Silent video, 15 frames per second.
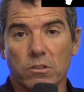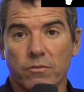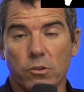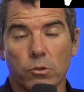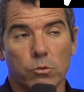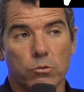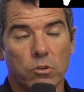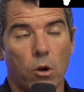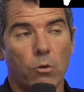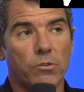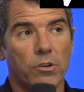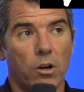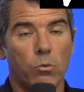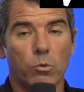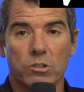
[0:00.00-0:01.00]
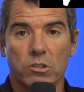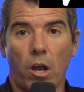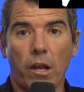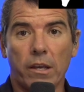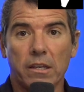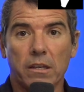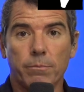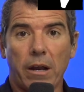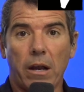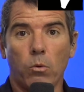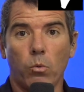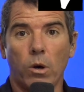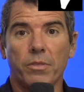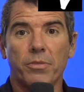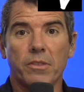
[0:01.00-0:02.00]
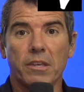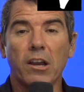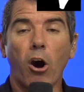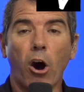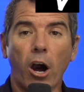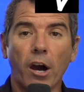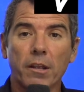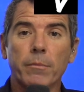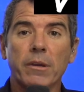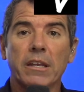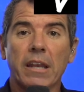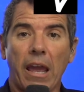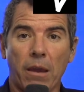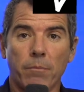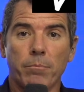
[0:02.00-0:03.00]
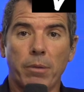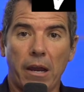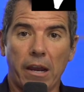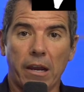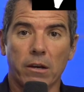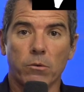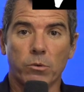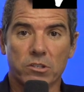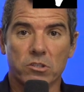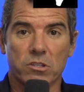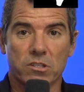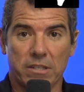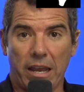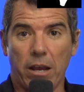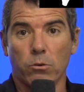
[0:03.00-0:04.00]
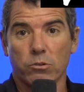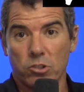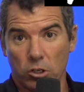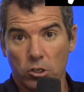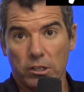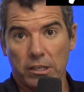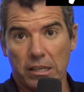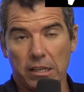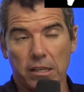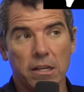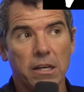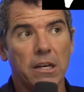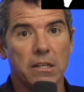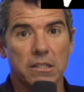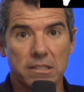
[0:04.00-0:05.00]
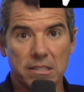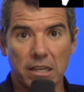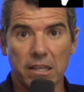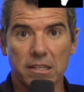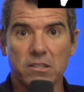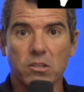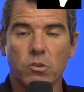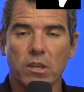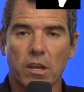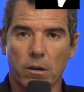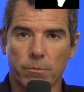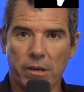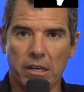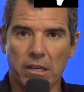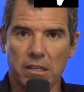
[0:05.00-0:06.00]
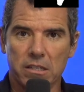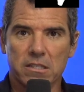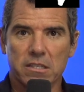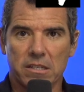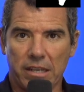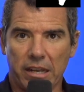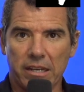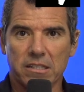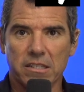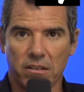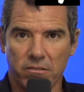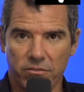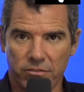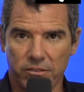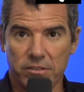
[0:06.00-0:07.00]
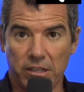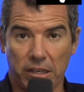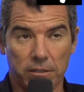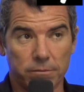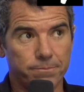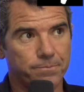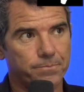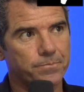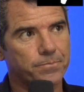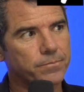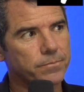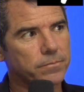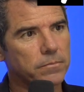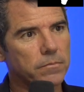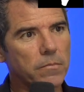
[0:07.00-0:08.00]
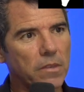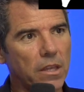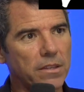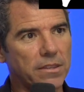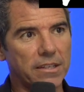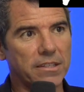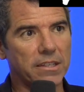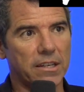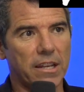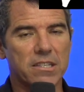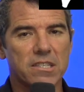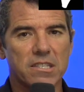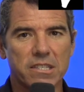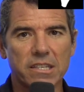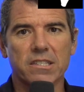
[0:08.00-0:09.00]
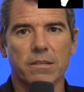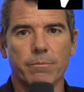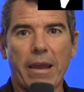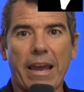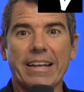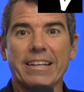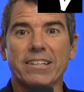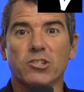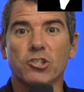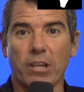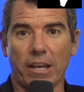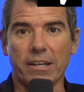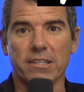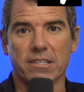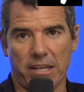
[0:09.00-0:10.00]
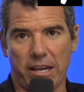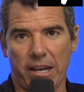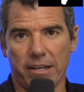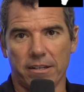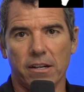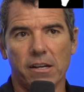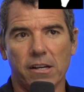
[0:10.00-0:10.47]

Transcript: of you who don't know, we're talking about what the Ottoman Empire, which is now Turkey, did to the Armenians in 1915. They did a systematic genocide.